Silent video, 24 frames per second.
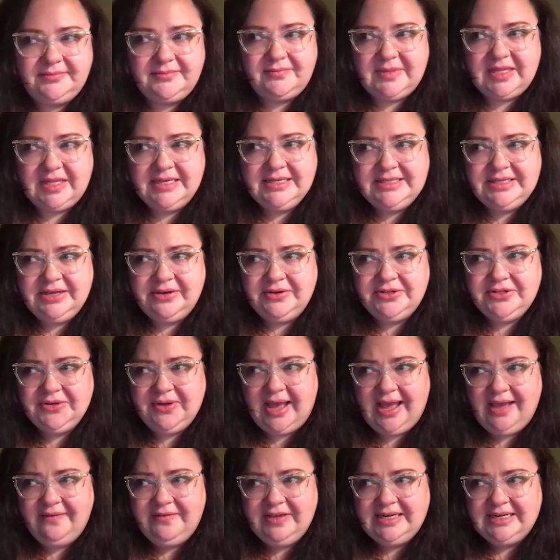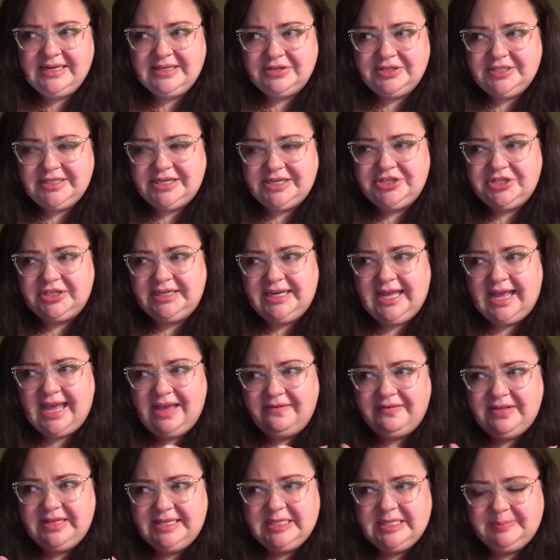So having an association and
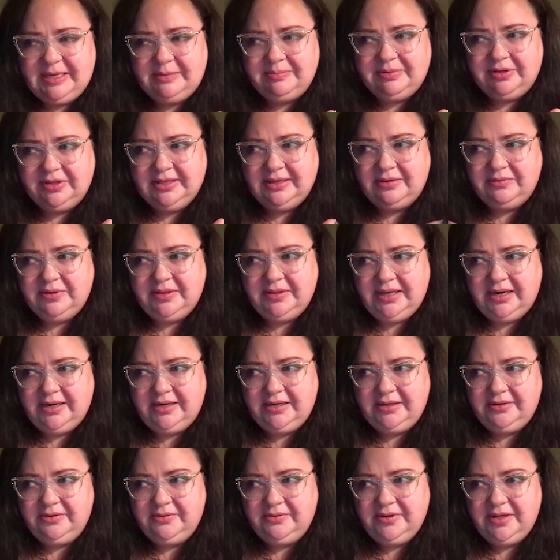having these people that were there to